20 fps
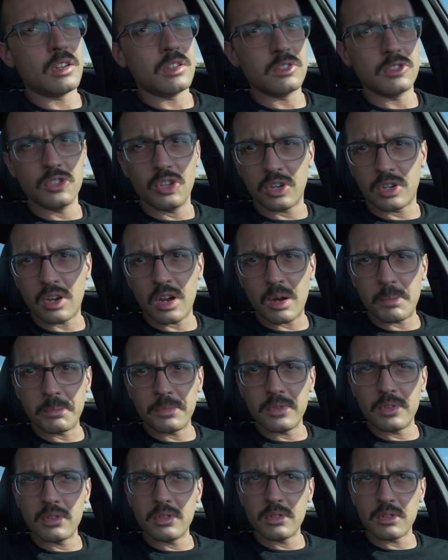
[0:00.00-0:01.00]
look up
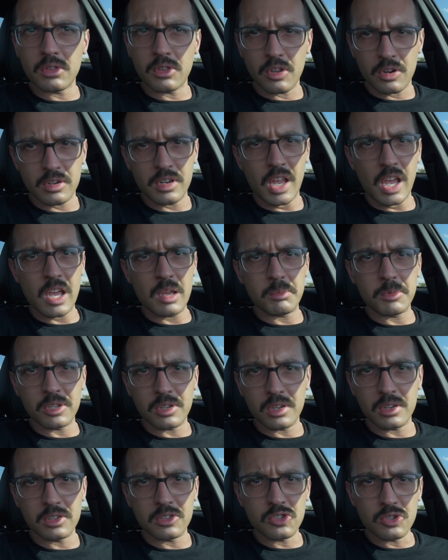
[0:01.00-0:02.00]
their name, you
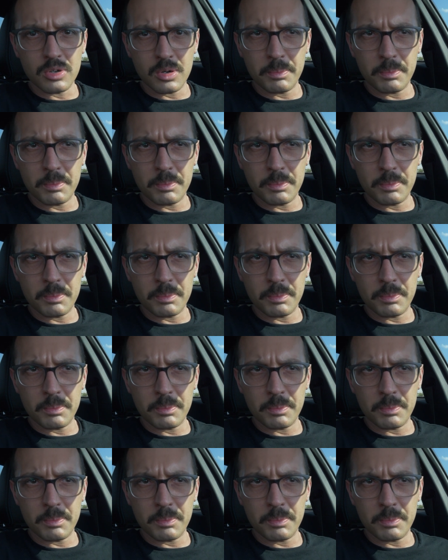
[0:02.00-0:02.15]
can do